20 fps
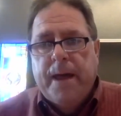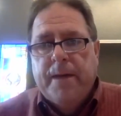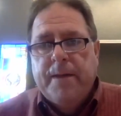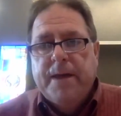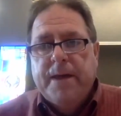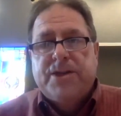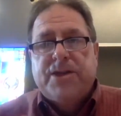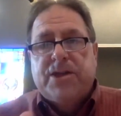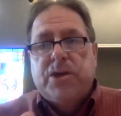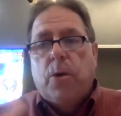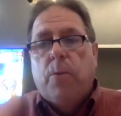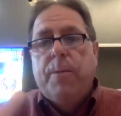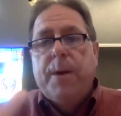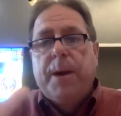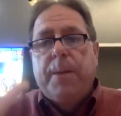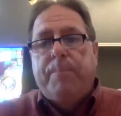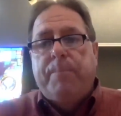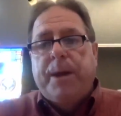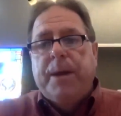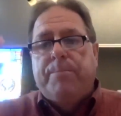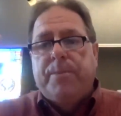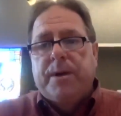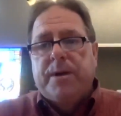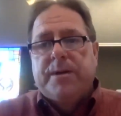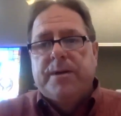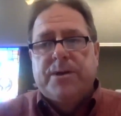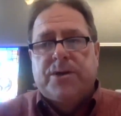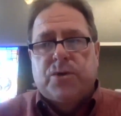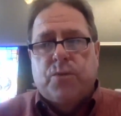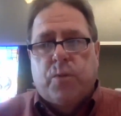that so many people
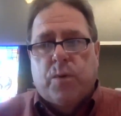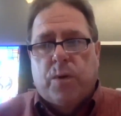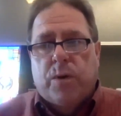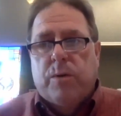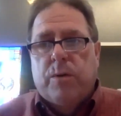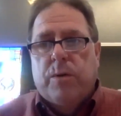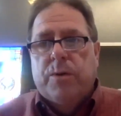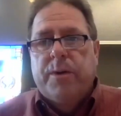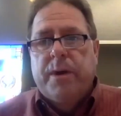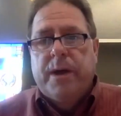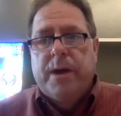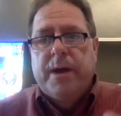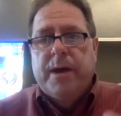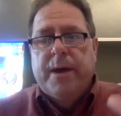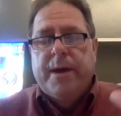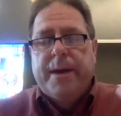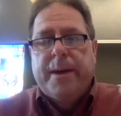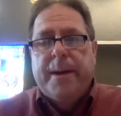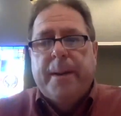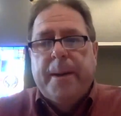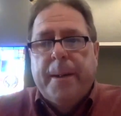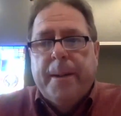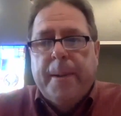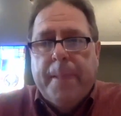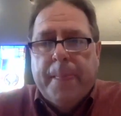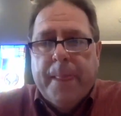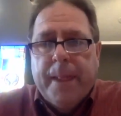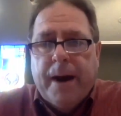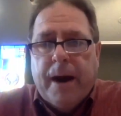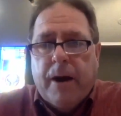in this world
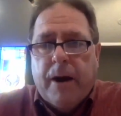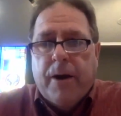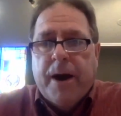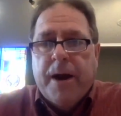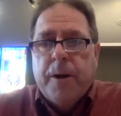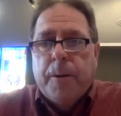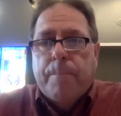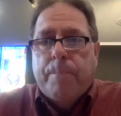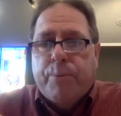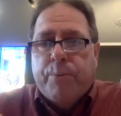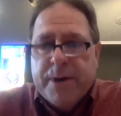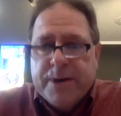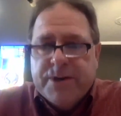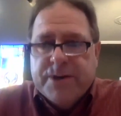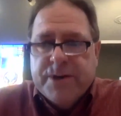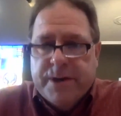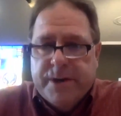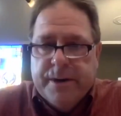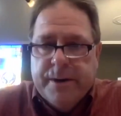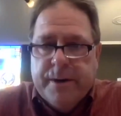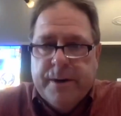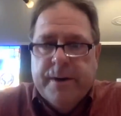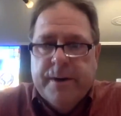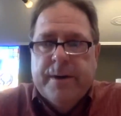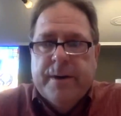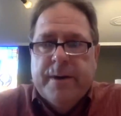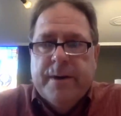are held prisoner